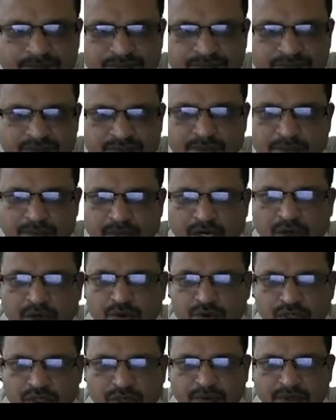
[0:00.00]
Therefore, how
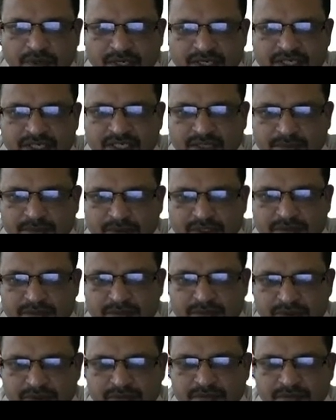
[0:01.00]
to avoid interference
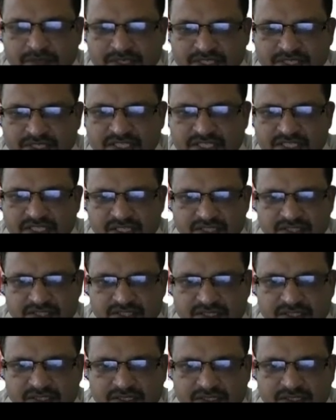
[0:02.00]
between meshing gears?